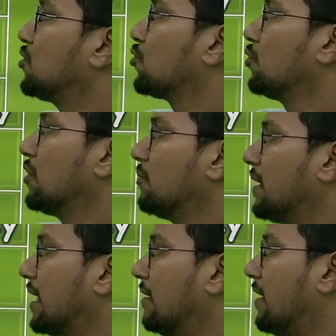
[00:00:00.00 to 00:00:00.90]
two
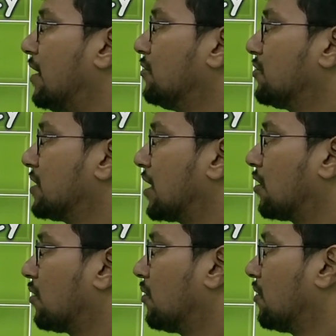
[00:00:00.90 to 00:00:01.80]
numerical values. Check
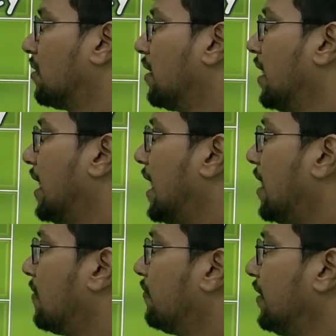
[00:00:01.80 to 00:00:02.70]
karo.
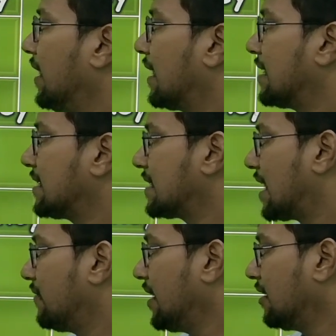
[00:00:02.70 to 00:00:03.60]
Every class is
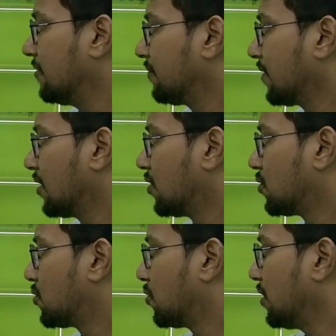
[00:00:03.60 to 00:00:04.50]
having
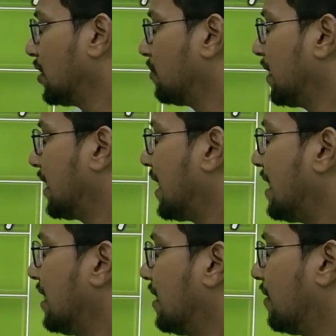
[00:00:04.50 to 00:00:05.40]
two numerical
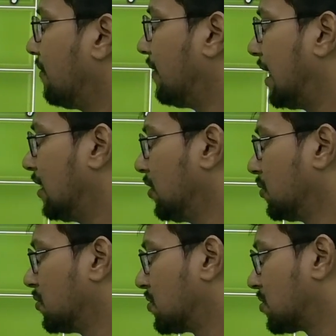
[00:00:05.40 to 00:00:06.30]

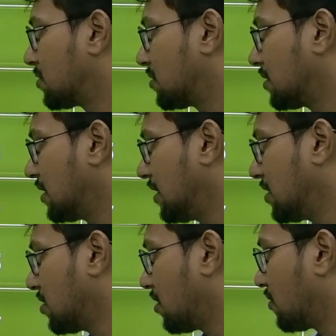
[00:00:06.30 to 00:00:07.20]
values. Yes
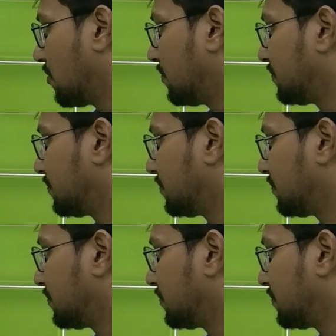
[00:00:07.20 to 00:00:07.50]
or no?